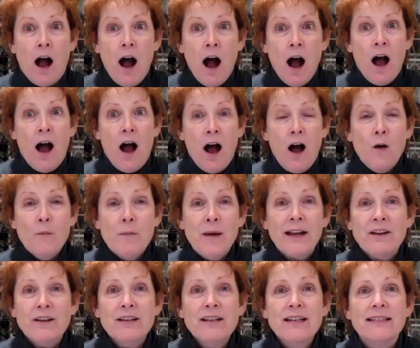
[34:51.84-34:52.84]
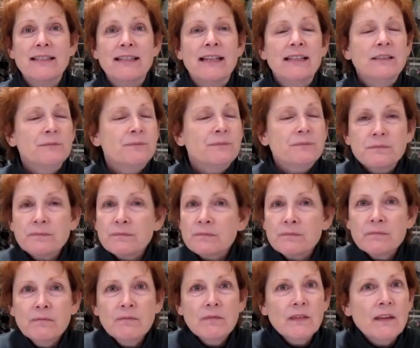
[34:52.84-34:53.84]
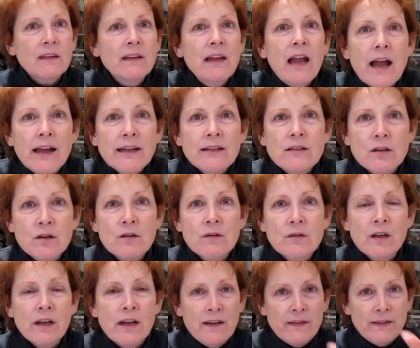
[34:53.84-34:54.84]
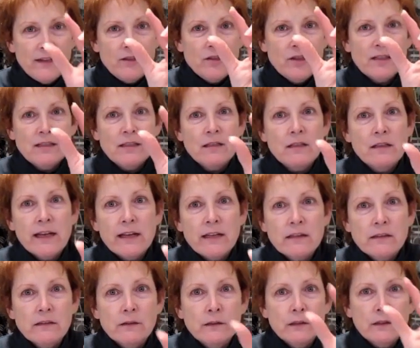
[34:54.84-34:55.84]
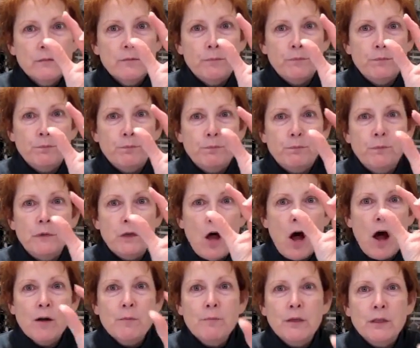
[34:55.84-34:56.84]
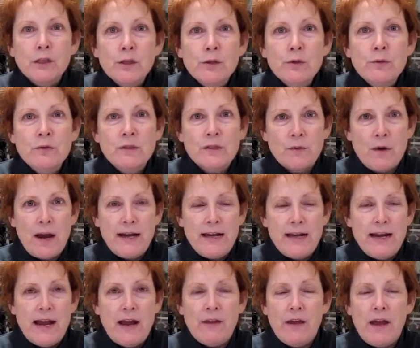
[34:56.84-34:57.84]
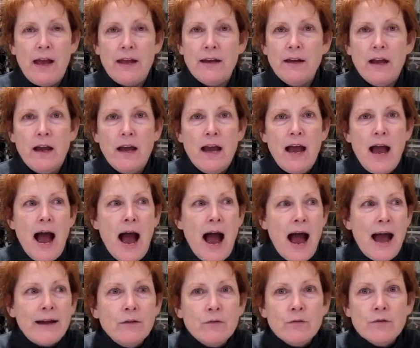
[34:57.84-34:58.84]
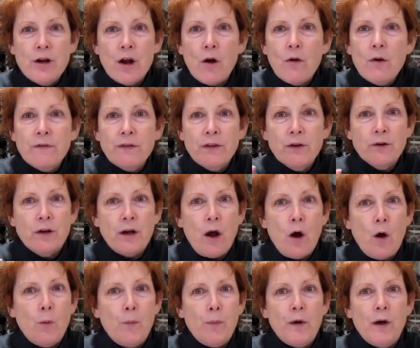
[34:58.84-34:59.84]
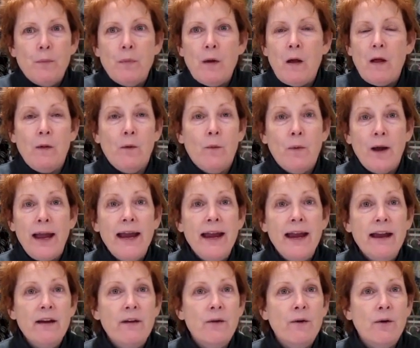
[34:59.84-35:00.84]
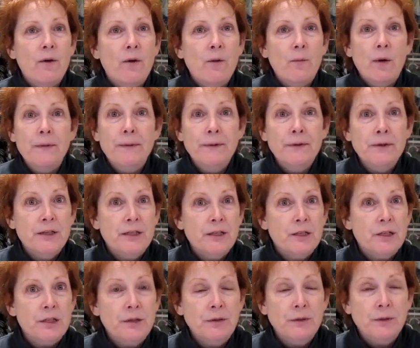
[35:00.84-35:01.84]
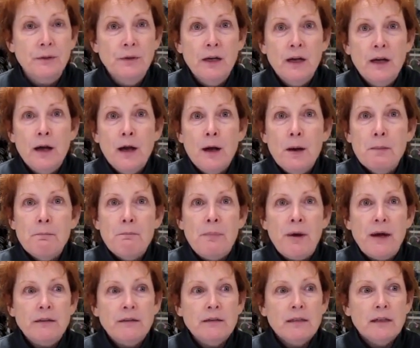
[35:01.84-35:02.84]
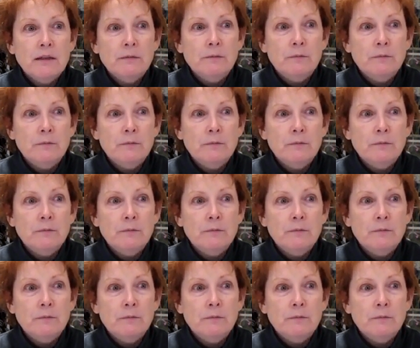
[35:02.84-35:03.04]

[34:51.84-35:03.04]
oh my goodness. Now I don't. They just look like little long balloons right now. I I don't know if they're going to open up all the way or, or what they're going to do, but uh,